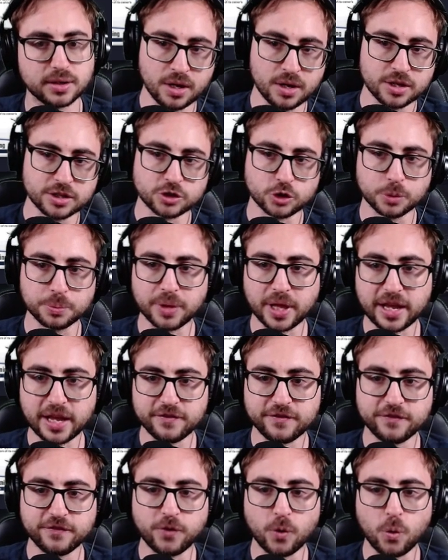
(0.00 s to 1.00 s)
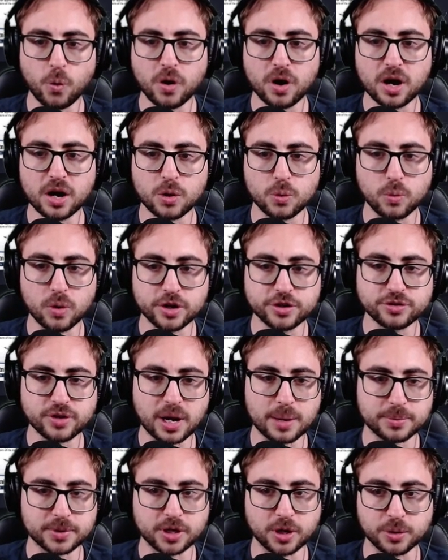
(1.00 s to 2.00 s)
We're playing 4
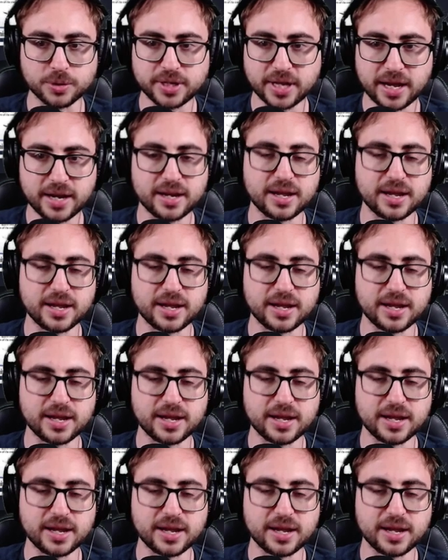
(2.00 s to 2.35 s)
1-drop Goten.